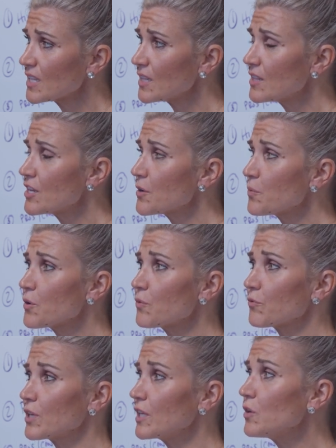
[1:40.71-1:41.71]
there were
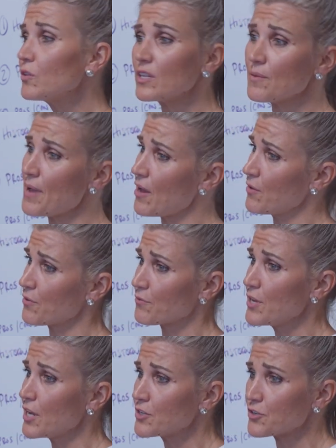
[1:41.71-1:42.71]
really only about
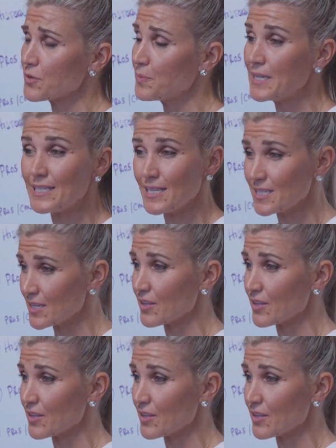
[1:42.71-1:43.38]
300 PTs